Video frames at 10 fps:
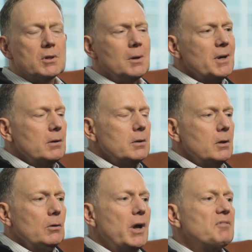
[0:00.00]
And you
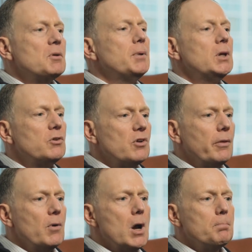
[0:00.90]
don't have to beat each
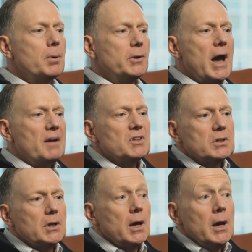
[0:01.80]
other up, but you have to
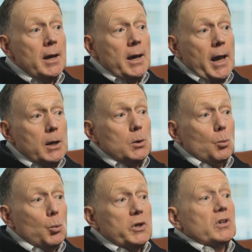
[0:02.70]
say, hey,
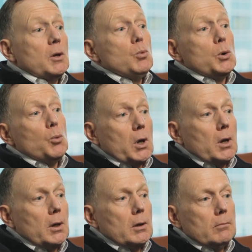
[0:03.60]
we said we were going
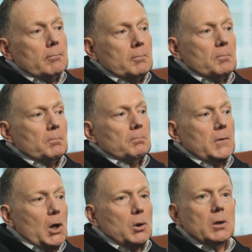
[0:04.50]

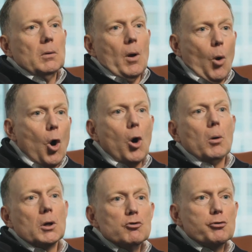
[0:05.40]
to, all
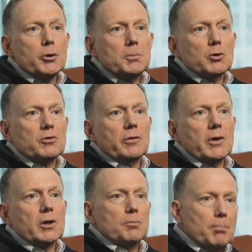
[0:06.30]
contribute to
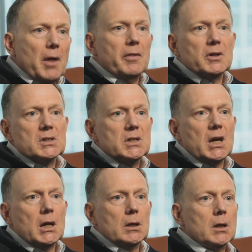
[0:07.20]
this by this
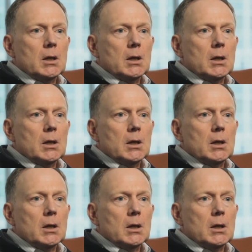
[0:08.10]
date.